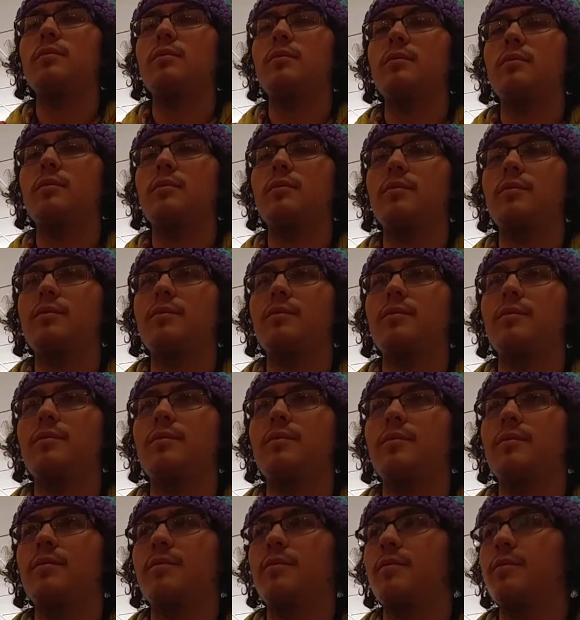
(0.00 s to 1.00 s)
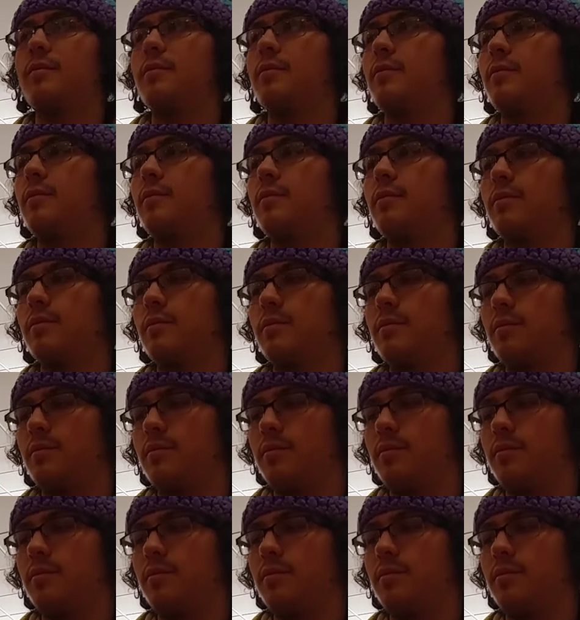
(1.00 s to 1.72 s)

[no speech]